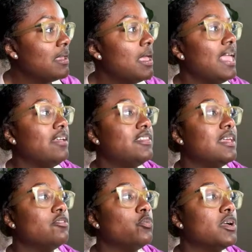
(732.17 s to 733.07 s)
except
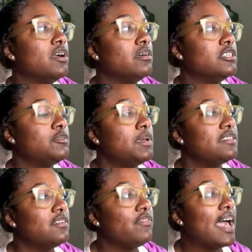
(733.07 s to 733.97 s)
we're going to specify
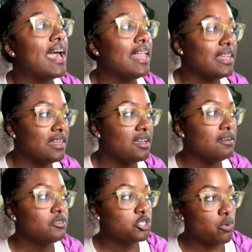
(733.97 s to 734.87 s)

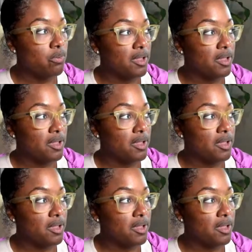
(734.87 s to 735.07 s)
left join.